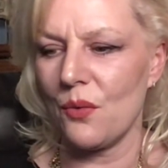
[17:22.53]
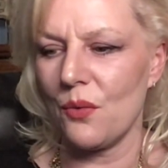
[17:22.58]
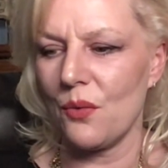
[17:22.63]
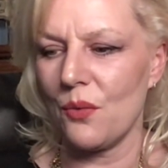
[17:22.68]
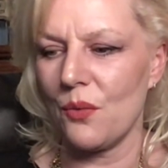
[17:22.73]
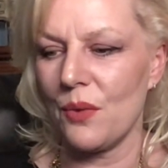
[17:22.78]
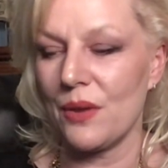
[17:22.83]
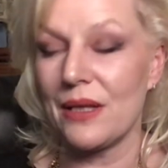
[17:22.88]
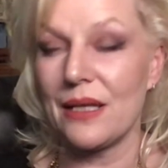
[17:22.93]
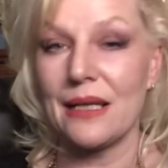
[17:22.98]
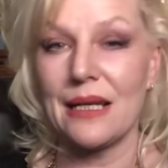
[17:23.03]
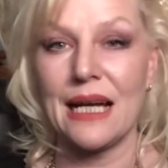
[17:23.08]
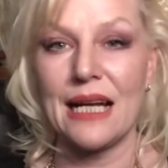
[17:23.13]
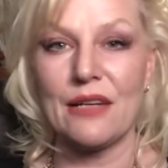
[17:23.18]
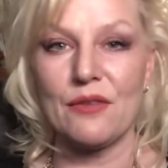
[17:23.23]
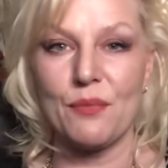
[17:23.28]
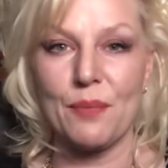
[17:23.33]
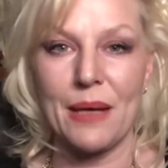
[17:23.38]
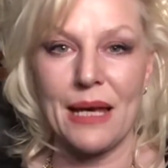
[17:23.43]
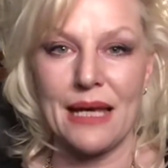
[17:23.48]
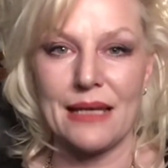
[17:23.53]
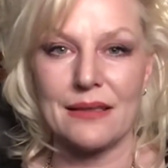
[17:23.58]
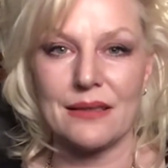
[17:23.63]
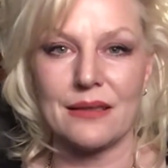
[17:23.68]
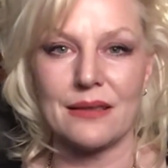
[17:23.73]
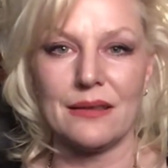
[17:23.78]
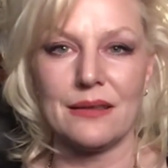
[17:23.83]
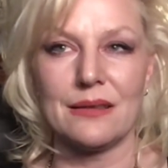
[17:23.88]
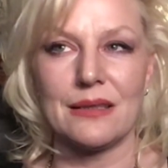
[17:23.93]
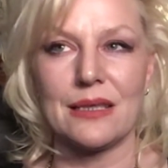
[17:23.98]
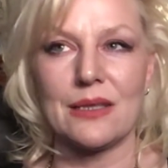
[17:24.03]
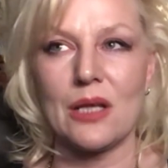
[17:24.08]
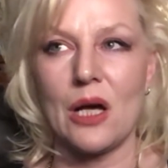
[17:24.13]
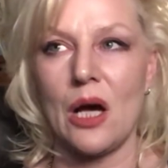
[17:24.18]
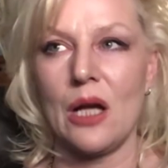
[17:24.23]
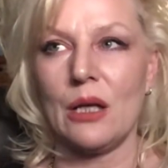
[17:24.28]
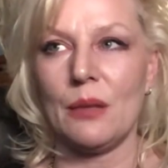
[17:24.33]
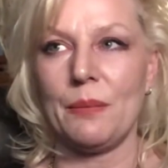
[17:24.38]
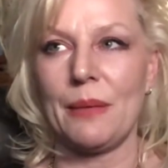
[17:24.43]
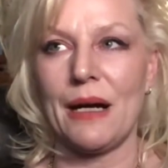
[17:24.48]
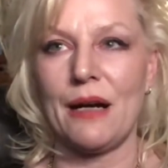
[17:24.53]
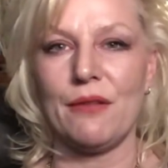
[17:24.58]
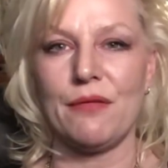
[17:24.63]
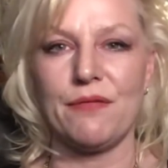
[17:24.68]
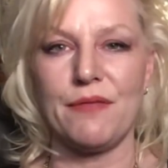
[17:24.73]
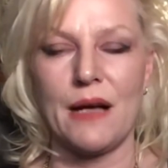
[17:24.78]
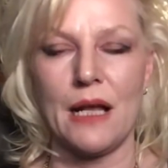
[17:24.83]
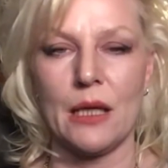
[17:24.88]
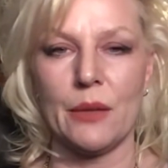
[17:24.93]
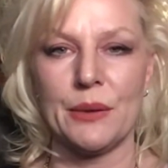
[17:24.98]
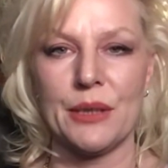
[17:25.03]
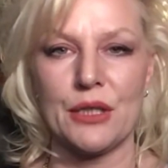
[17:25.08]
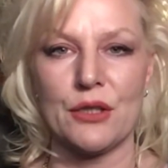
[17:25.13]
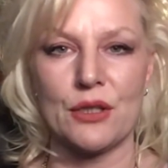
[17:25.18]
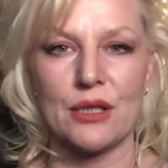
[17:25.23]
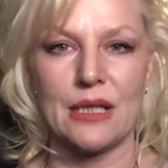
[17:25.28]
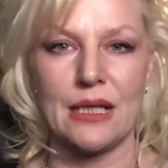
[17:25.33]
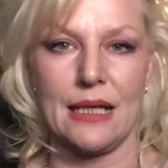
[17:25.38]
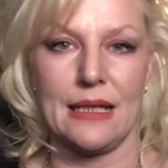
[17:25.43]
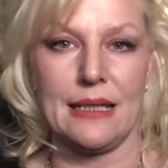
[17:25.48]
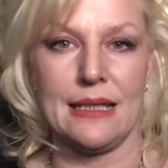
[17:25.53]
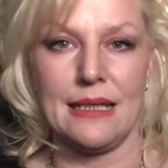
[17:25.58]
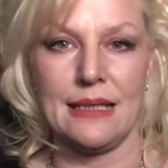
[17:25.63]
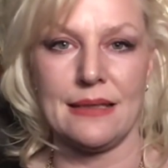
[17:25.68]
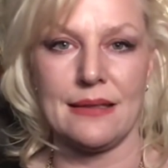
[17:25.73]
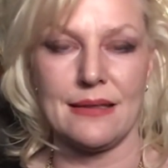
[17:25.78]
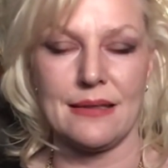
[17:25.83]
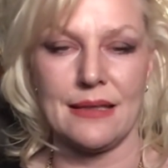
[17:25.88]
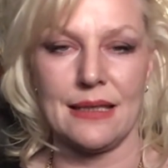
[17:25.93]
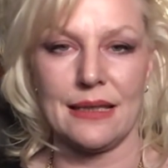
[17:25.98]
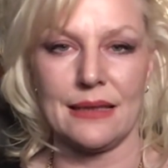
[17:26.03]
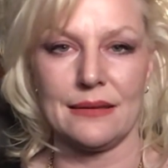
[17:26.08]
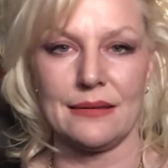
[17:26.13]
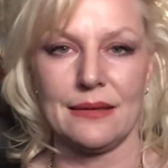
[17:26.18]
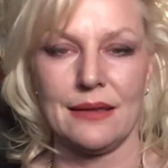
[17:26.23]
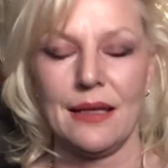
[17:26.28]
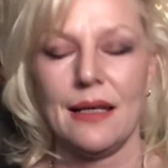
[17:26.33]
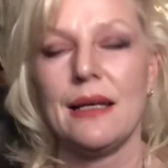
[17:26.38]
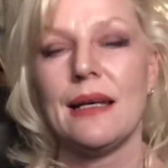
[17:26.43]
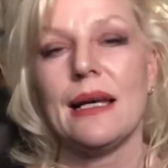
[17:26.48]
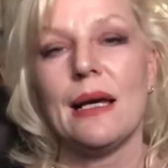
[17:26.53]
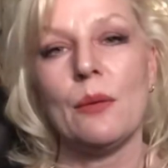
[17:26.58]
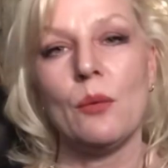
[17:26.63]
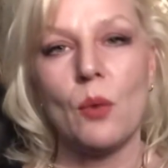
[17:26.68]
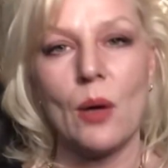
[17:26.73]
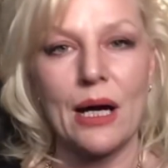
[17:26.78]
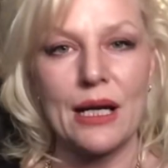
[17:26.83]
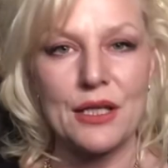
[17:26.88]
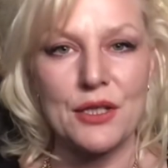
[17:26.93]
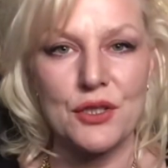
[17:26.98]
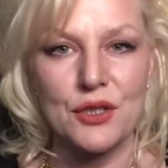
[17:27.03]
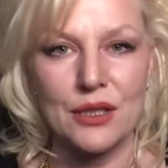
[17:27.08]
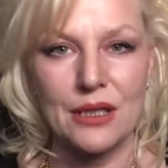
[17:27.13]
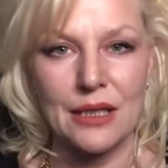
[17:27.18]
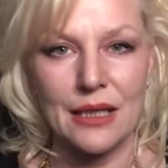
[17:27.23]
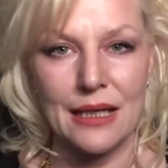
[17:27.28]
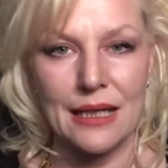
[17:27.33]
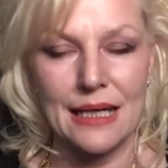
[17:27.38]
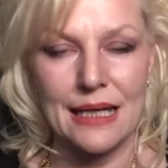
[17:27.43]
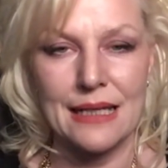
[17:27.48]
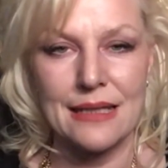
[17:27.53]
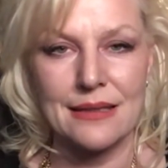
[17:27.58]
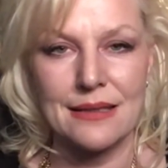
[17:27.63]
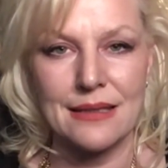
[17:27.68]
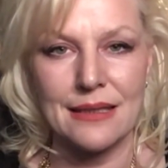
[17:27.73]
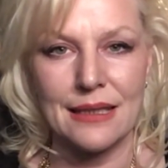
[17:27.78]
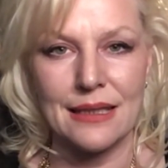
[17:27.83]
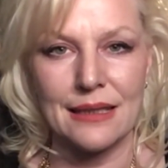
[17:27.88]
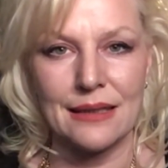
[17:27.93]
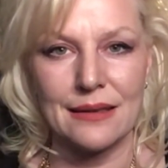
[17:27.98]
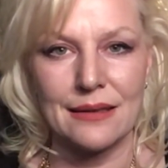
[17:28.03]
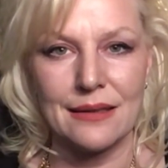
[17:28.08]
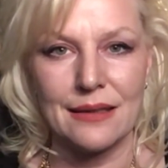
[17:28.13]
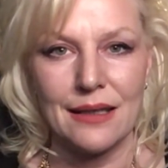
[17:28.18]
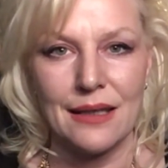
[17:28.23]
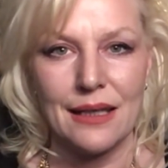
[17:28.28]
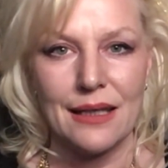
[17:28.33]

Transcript: with the Knight of Pentacles, it's all about following your gut instinct. And what is your gut instinct?